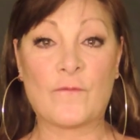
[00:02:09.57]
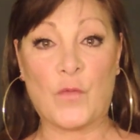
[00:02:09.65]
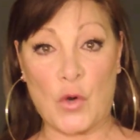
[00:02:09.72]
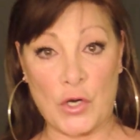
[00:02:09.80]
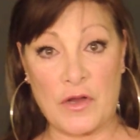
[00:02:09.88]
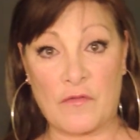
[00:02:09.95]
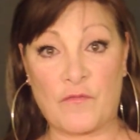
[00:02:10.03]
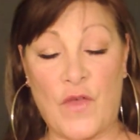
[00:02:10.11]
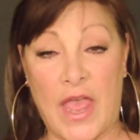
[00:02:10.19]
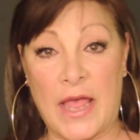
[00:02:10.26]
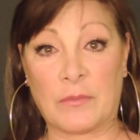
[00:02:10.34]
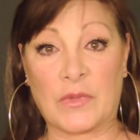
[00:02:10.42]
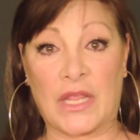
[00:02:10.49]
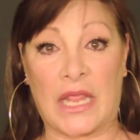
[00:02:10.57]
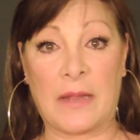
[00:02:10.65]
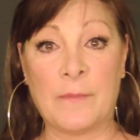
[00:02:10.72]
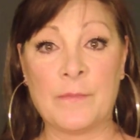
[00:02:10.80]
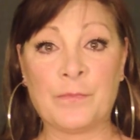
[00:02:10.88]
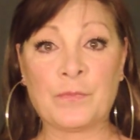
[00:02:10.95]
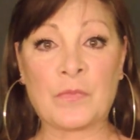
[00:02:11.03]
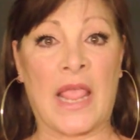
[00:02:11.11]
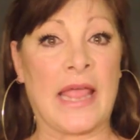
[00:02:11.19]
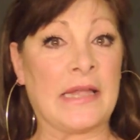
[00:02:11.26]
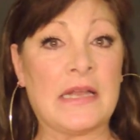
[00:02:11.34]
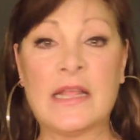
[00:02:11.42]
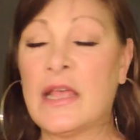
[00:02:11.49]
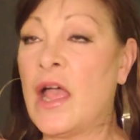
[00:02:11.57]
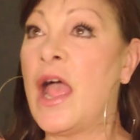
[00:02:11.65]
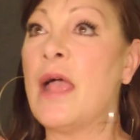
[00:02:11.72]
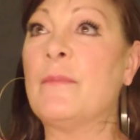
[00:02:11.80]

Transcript: for your family, and